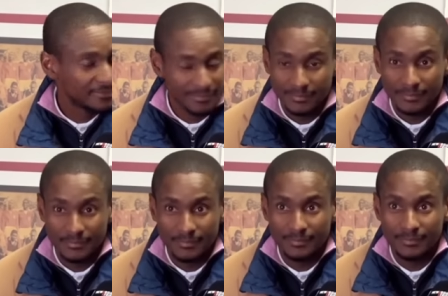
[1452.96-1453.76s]
nice
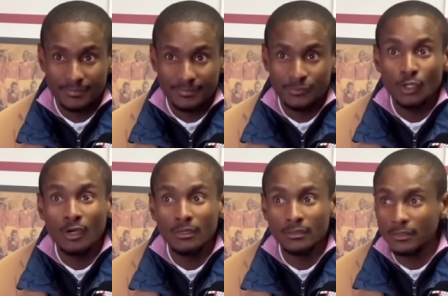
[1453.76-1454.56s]
one.
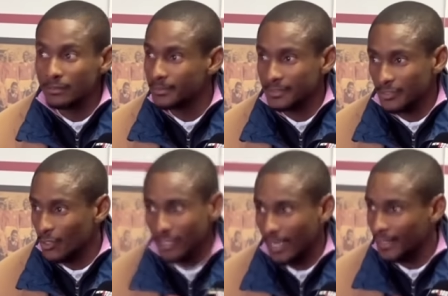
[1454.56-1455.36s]
No, no,
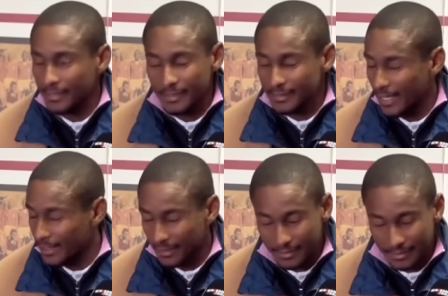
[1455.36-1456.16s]
sorry, I didn't. I
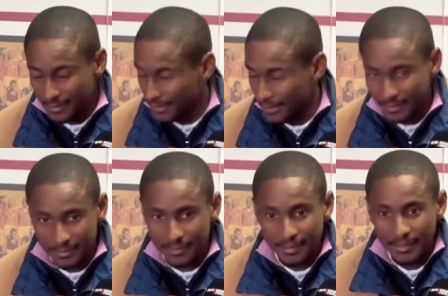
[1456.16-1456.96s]
really, didn't, I
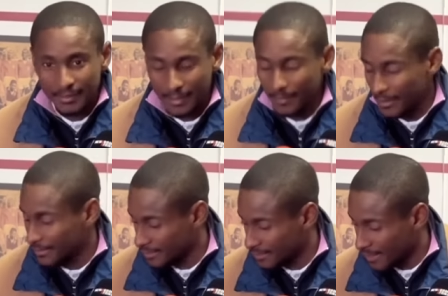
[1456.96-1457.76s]
didn't. Yeah, I
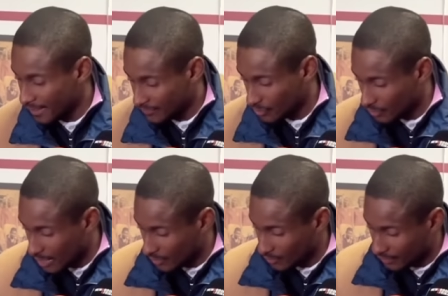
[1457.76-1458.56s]
just I have to
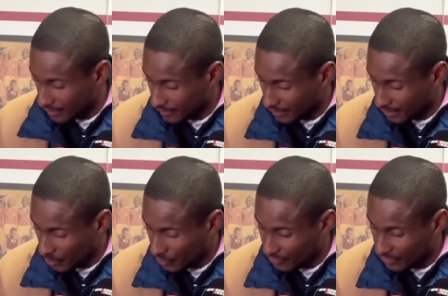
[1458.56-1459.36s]
now uh, get
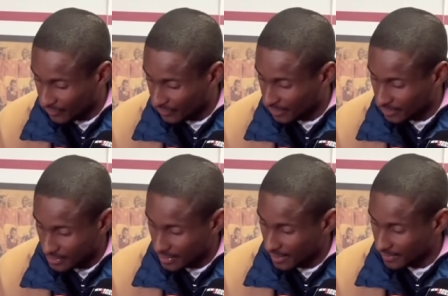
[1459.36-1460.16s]
over the feelings
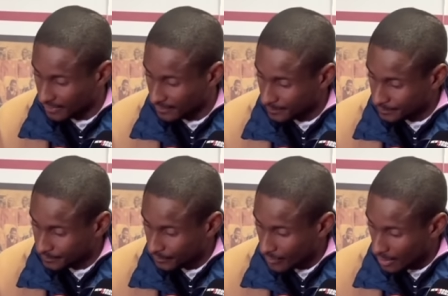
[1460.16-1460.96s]
and
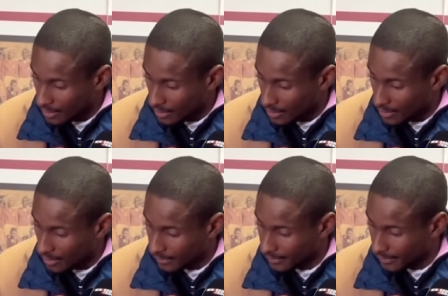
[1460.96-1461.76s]

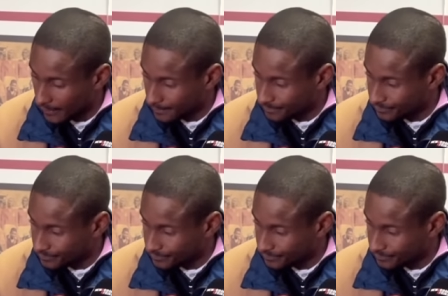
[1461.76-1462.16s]
and. Um,